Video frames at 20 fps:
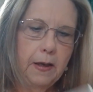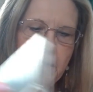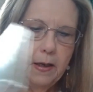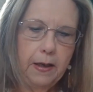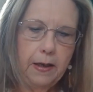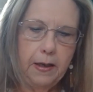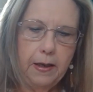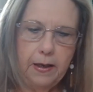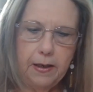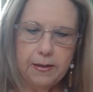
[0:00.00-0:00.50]

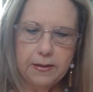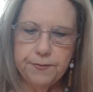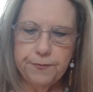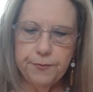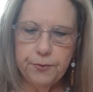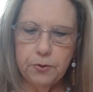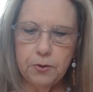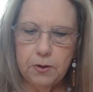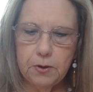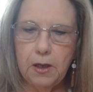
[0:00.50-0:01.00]
he is
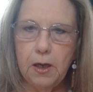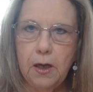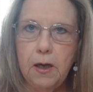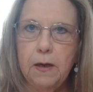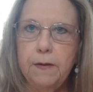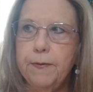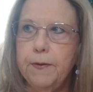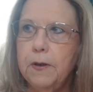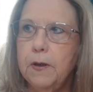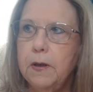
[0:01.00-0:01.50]
full
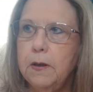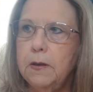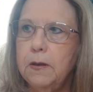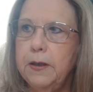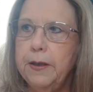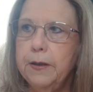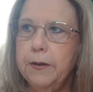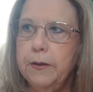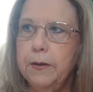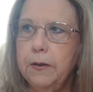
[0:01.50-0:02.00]
of
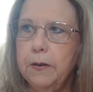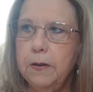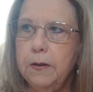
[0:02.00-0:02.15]
clear